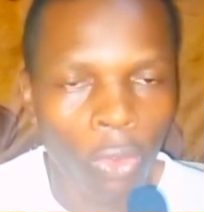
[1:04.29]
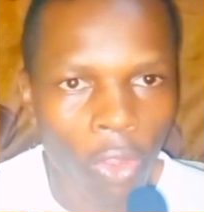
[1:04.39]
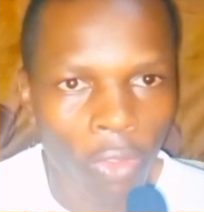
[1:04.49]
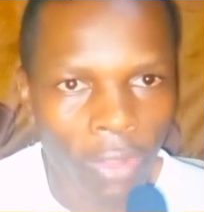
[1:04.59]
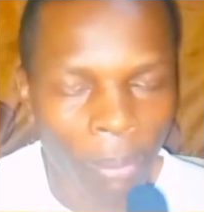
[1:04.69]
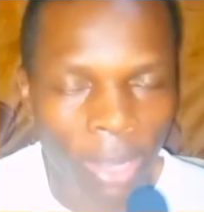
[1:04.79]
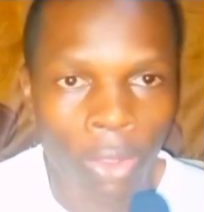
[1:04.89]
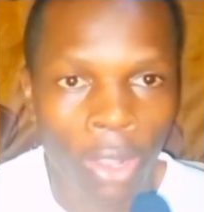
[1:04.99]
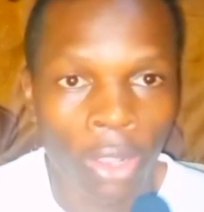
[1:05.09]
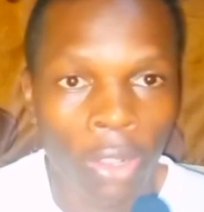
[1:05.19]
took over
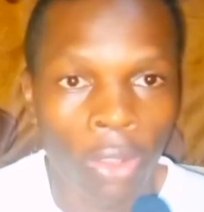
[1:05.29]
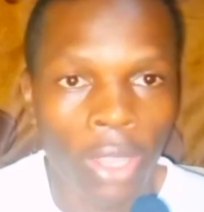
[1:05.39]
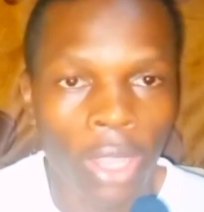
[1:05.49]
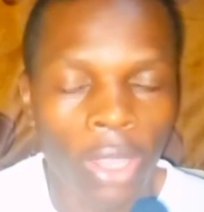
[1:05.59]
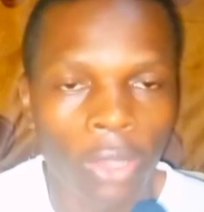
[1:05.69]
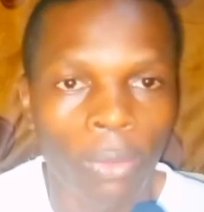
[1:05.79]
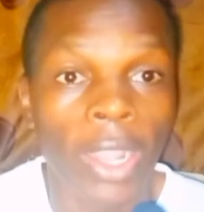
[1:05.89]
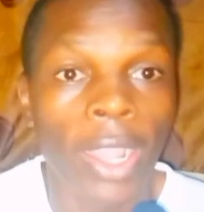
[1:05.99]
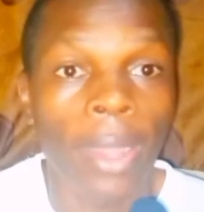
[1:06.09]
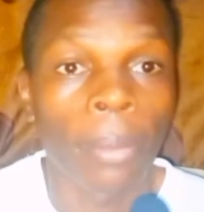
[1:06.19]
power to
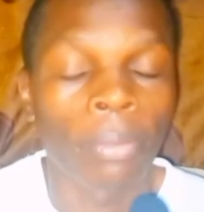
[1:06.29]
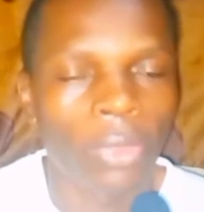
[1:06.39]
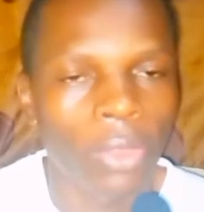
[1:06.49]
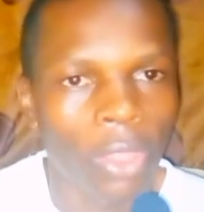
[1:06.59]
become